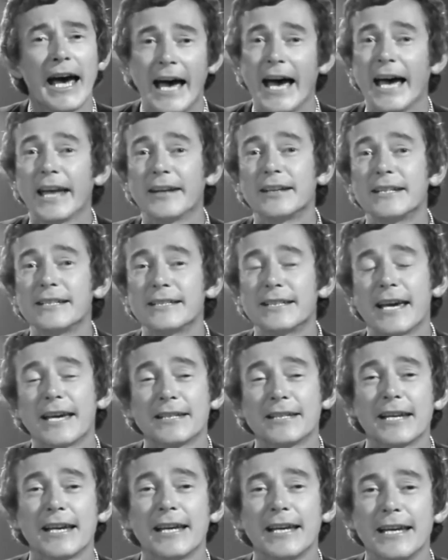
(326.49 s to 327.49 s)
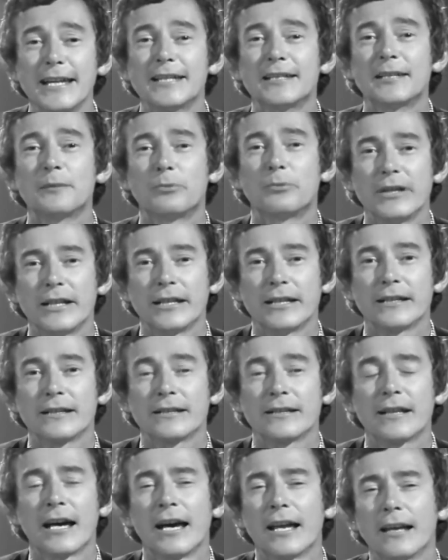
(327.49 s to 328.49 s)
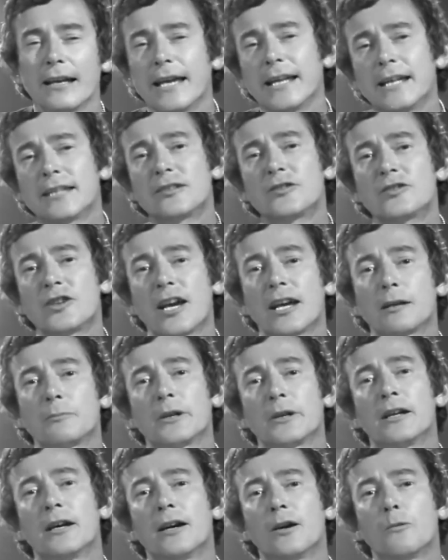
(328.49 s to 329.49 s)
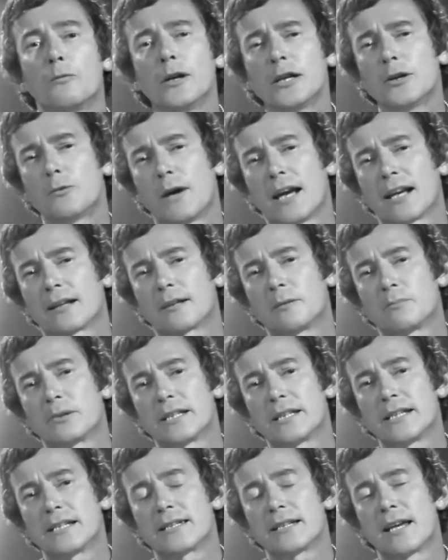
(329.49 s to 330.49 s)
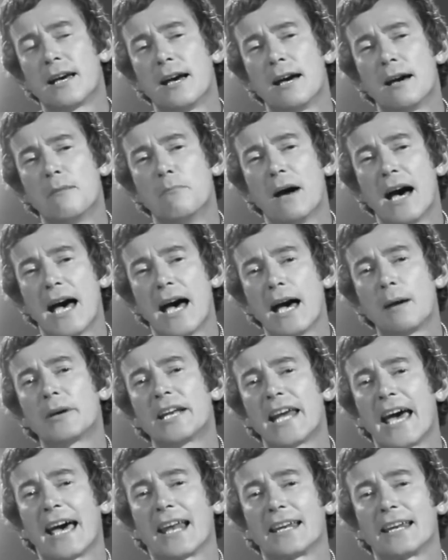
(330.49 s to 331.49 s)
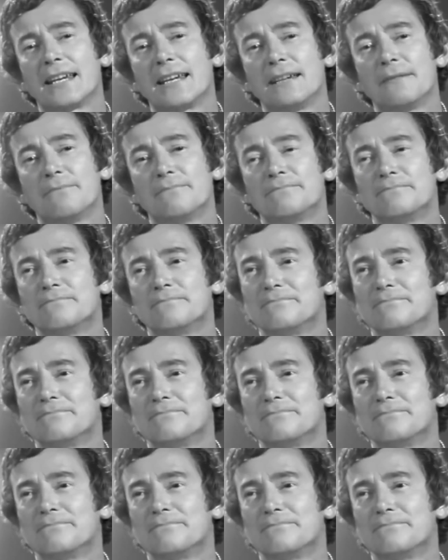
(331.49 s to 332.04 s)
And he says he's the prettiest. Ladies and gentlemen, will you welcome, please, Muhammad Ali.